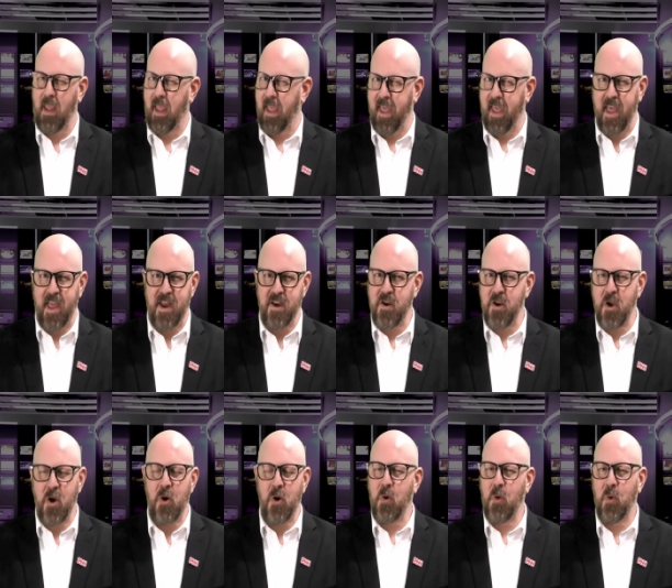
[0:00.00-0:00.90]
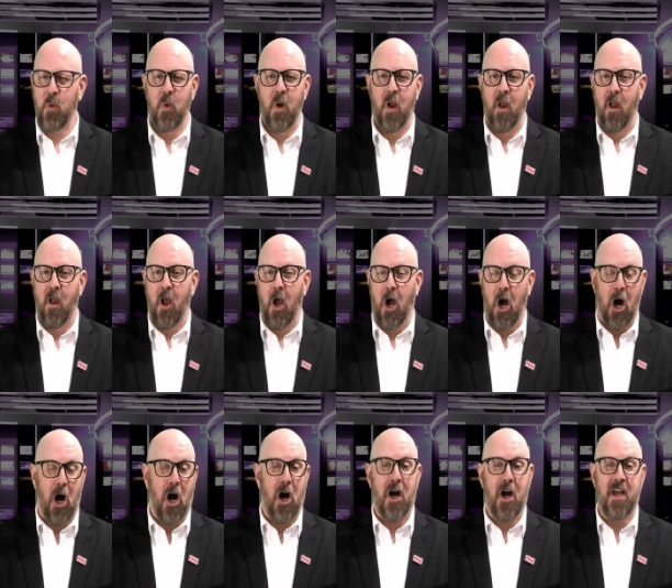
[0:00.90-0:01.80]
And no
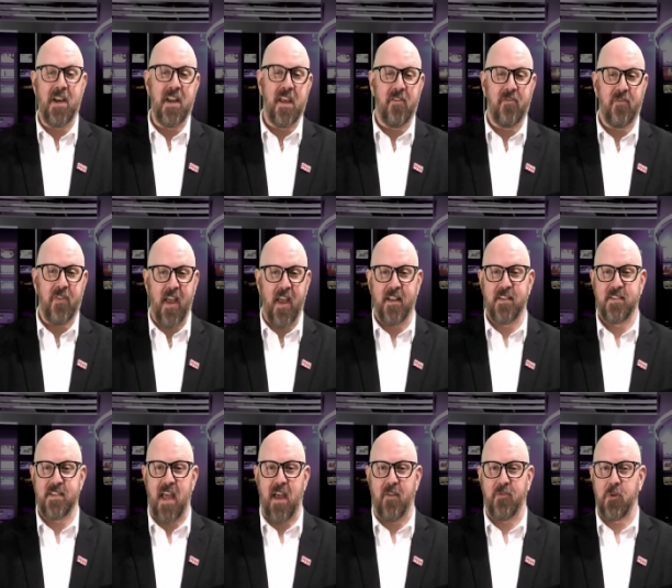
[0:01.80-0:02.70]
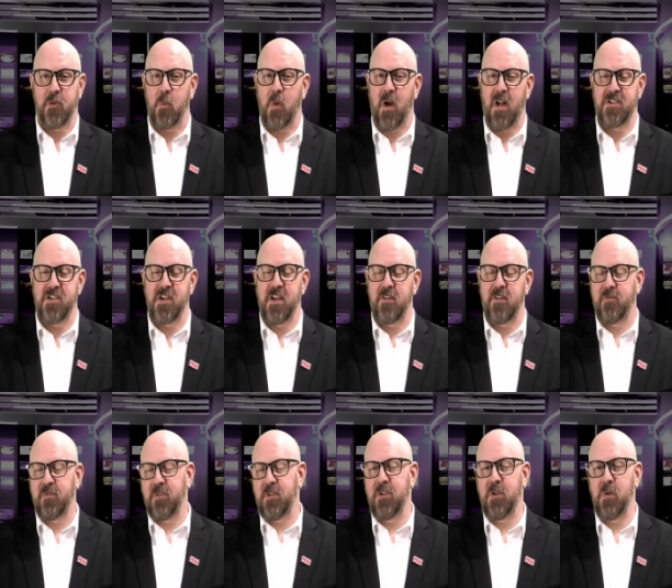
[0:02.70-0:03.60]
odd effects after watching
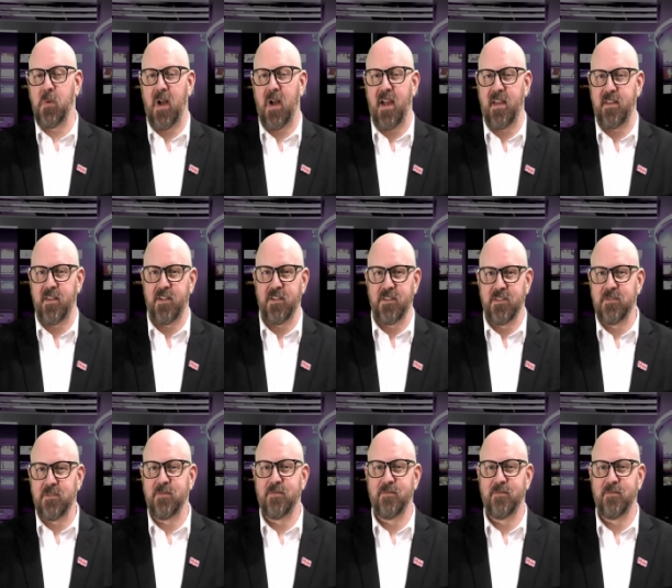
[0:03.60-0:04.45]
it for you either?